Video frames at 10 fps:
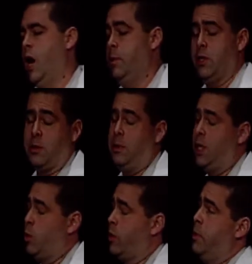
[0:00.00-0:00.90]
This can be
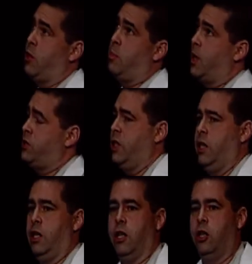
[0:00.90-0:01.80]
done with myth
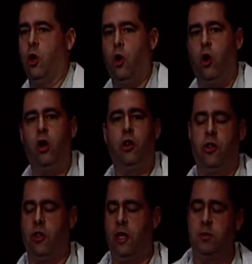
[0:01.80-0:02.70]
busting, all other
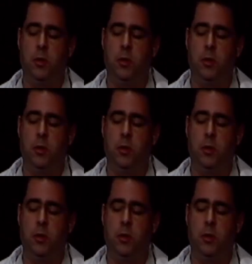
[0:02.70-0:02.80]
things.